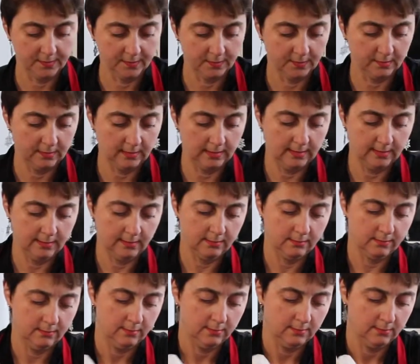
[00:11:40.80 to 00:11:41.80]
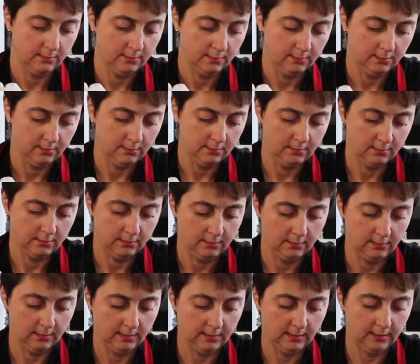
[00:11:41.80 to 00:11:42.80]
So now,
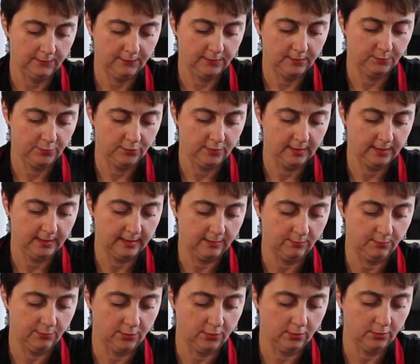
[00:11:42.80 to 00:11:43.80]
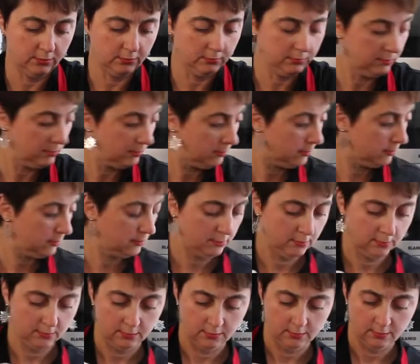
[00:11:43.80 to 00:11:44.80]
carefully putting our bowl,
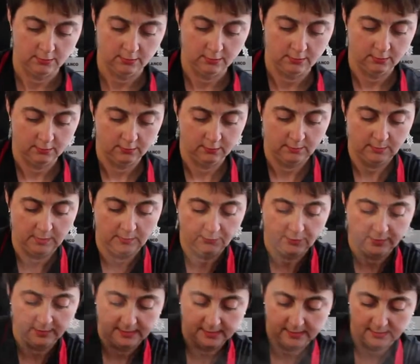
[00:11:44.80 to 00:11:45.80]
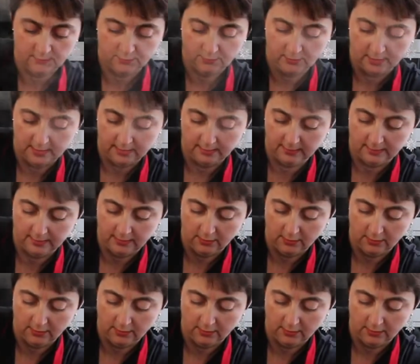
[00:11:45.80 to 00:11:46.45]
remembering this is really